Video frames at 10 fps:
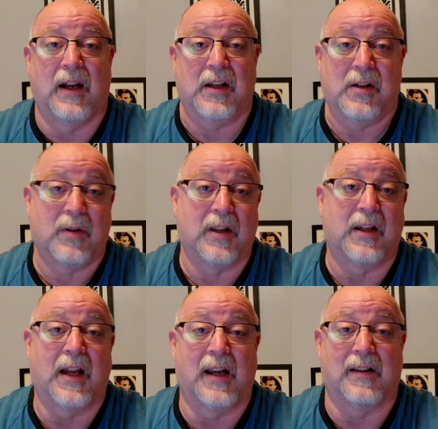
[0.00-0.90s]
and you're
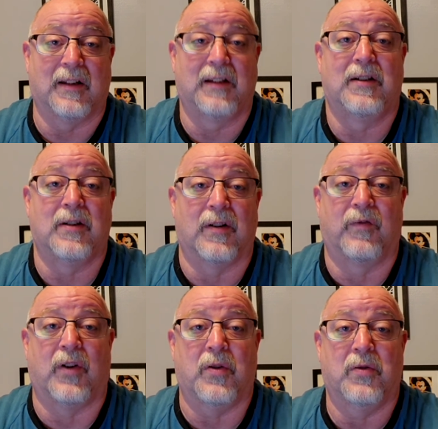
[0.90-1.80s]
really kind of linked to your
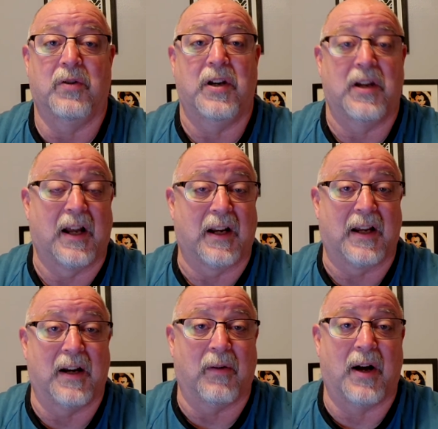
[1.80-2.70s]
phone, and you got to
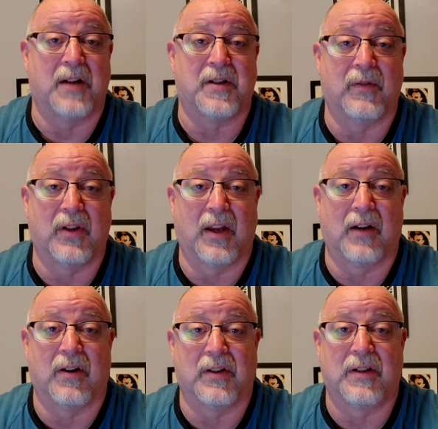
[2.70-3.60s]
kind of watch
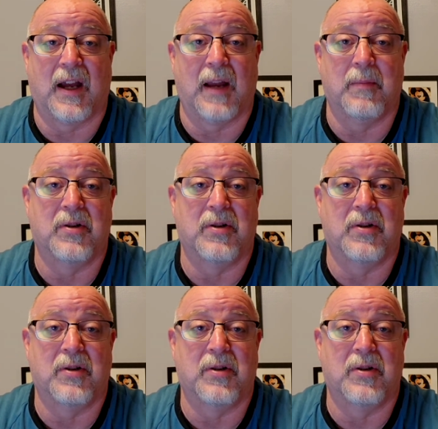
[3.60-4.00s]
everything all the time.